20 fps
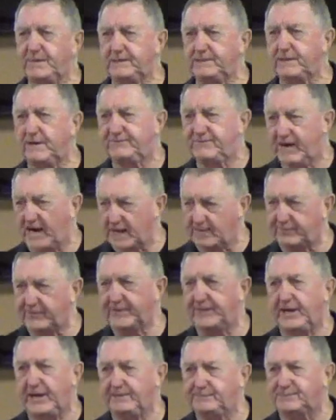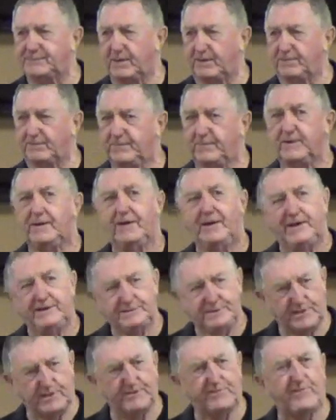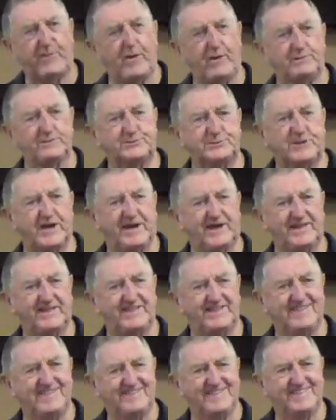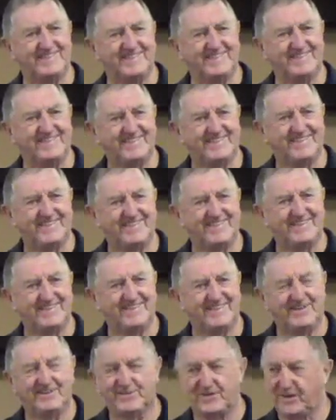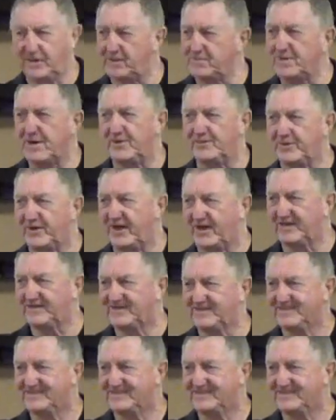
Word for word: mean if you got to redeem something? It's in a fallen state. Think about that.